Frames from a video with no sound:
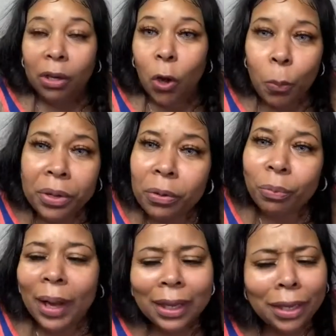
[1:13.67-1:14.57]
open it
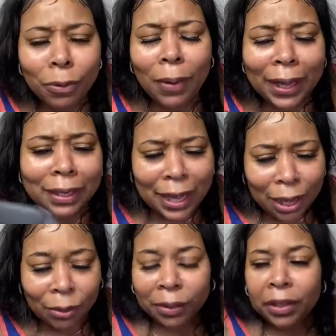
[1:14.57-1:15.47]
right here, right
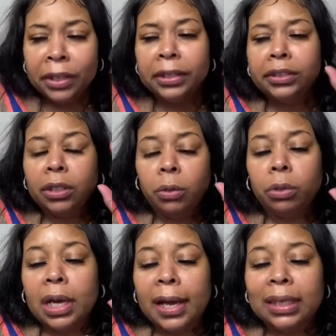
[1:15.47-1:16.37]
now. So you
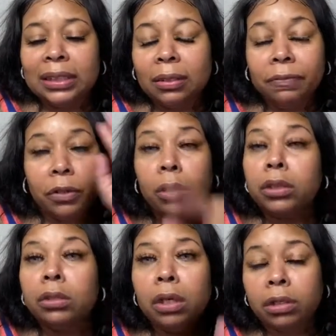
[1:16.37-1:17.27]
guys, for those of
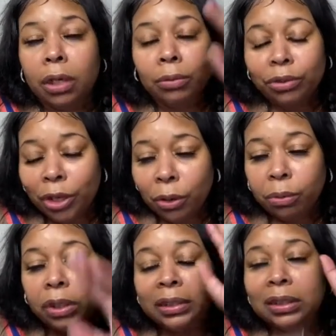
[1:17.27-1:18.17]
you that don't know, this is